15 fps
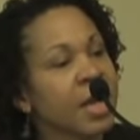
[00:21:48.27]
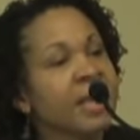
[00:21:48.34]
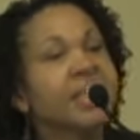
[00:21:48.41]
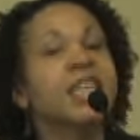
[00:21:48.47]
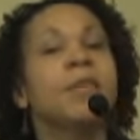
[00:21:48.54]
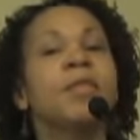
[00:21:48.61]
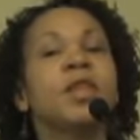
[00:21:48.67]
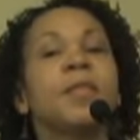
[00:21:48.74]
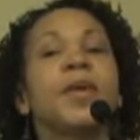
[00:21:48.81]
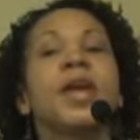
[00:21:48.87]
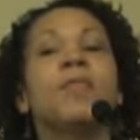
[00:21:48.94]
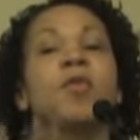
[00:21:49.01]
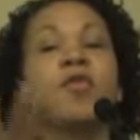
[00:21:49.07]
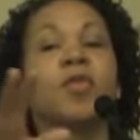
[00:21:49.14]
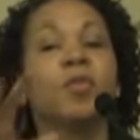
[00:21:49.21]
some of the
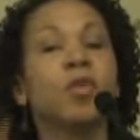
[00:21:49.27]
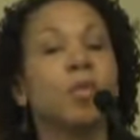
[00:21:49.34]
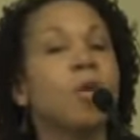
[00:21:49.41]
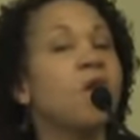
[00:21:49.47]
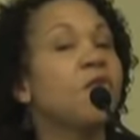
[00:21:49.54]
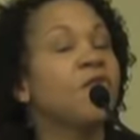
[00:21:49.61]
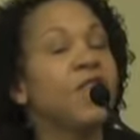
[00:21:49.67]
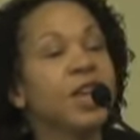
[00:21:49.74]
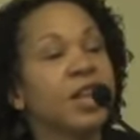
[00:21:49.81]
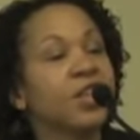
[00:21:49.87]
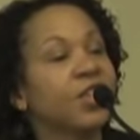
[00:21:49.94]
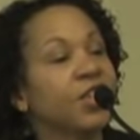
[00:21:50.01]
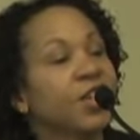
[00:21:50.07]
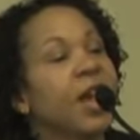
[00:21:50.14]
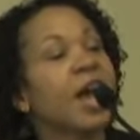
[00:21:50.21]
people from remote
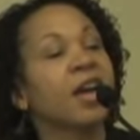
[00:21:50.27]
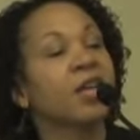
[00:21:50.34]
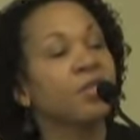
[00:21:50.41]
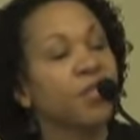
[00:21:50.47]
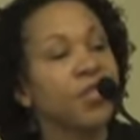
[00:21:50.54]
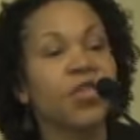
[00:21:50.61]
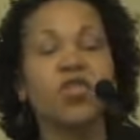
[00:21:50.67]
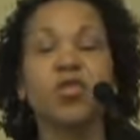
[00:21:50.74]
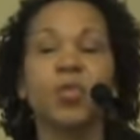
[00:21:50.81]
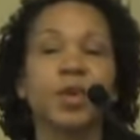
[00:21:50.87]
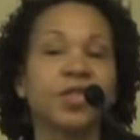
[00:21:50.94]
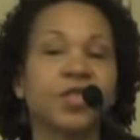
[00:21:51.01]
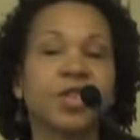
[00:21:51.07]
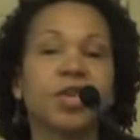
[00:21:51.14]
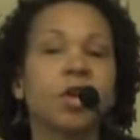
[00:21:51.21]
villages got confused
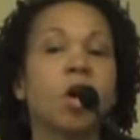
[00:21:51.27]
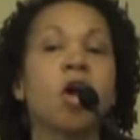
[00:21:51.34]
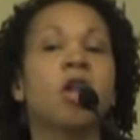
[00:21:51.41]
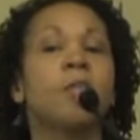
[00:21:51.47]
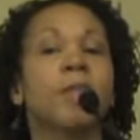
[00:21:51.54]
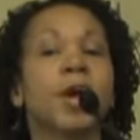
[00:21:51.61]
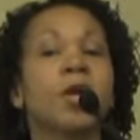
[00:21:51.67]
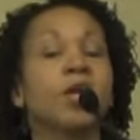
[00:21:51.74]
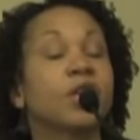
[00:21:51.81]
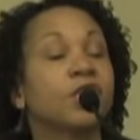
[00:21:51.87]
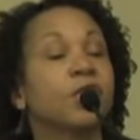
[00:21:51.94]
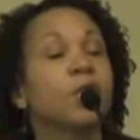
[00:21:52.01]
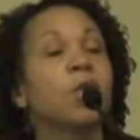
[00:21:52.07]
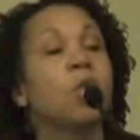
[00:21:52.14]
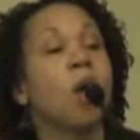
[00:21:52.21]
because they thought all
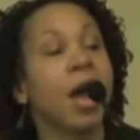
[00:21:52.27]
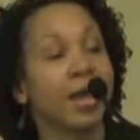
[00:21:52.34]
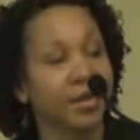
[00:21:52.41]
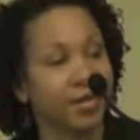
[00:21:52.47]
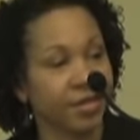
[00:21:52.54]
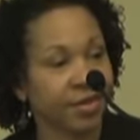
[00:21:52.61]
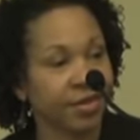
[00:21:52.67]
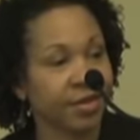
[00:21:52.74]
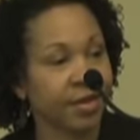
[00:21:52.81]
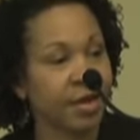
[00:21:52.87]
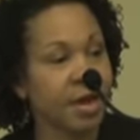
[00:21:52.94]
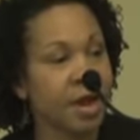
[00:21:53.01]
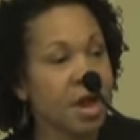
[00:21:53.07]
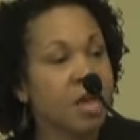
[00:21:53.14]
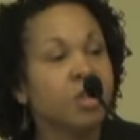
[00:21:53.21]
Americans were white.
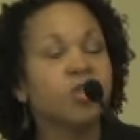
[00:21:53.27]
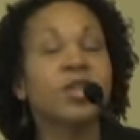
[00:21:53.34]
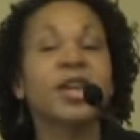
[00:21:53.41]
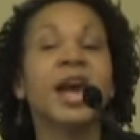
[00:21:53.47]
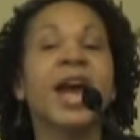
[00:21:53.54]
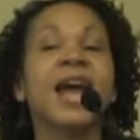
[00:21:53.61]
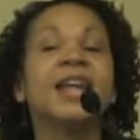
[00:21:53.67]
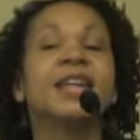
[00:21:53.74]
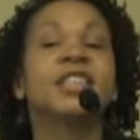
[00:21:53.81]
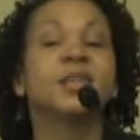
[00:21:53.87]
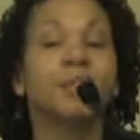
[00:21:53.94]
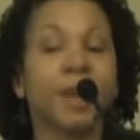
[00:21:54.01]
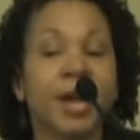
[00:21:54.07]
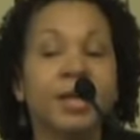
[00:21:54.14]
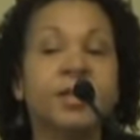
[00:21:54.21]
So then I had to
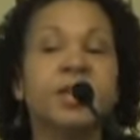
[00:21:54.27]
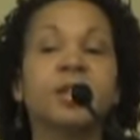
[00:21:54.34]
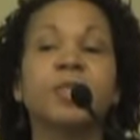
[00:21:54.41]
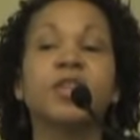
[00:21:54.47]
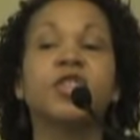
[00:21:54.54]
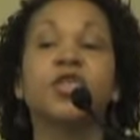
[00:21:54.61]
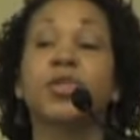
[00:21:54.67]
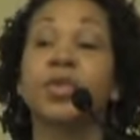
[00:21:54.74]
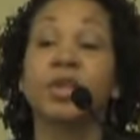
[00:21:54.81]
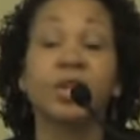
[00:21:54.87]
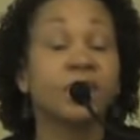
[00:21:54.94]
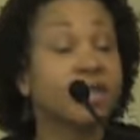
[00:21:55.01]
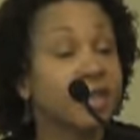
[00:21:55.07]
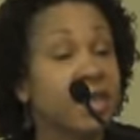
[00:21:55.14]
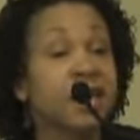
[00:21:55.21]
explain to them that you were the
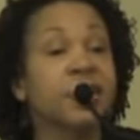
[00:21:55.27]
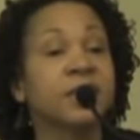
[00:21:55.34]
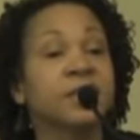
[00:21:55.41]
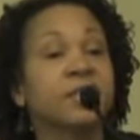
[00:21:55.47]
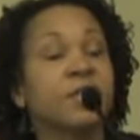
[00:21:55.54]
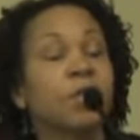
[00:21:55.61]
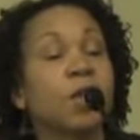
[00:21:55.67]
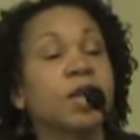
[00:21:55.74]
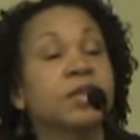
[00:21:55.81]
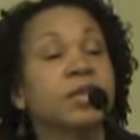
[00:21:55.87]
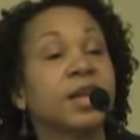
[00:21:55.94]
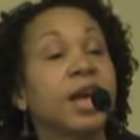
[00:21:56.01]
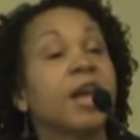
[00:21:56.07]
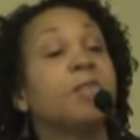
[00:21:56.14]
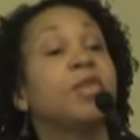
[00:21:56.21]
descendants of the ones
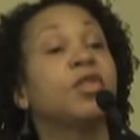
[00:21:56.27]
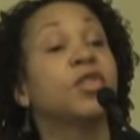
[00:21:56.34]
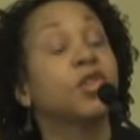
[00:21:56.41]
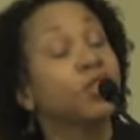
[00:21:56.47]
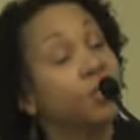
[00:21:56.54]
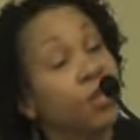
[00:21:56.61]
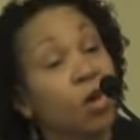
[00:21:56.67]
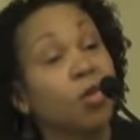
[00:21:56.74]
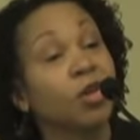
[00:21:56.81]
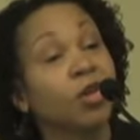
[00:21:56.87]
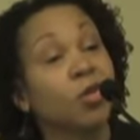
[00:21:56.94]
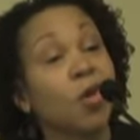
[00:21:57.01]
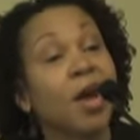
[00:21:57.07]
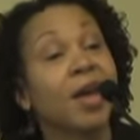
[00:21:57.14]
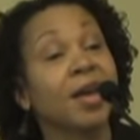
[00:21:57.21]
that had been stolen
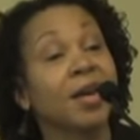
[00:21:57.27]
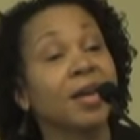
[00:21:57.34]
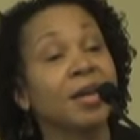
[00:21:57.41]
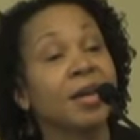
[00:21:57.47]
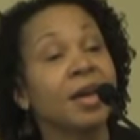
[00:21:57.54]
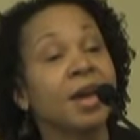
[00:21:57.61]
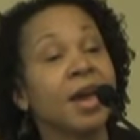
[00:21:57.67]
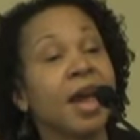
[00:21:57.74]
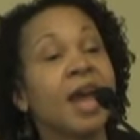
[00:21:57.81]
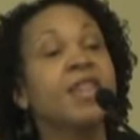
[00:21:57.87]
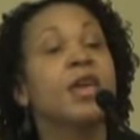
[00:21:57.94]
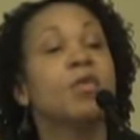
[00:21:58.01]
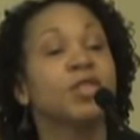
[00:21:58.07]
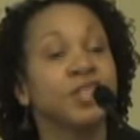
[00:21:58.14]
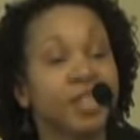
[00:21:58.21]
away. And
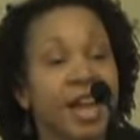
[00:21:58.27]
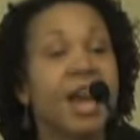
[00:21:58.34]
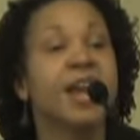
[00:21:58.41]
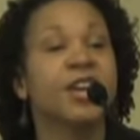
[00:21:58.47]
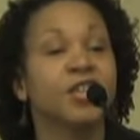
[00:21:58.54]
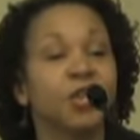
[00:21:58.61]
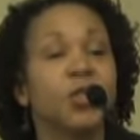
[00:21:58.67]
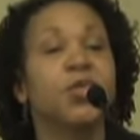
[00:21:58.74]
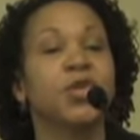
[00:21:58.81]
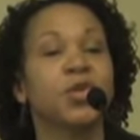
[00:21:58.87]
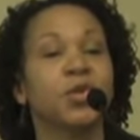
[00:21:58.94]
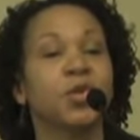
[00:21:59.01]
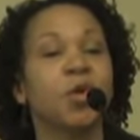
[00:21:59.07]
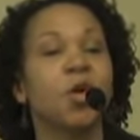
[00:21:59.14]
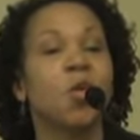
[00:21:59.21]
they were saying to
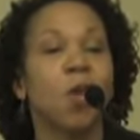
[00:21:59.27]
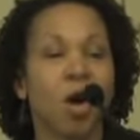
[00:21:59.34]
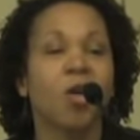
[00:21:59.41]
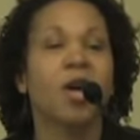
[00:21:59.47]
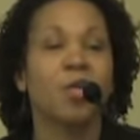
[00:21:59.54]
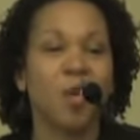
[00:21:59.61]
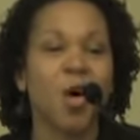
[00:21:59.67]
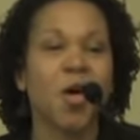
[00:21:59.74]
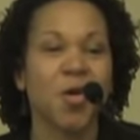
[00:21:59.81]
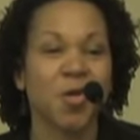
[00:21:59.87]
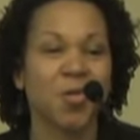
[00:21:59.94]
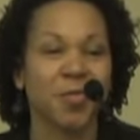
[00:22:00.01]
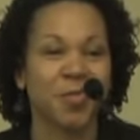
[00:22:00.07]
you, welcome home.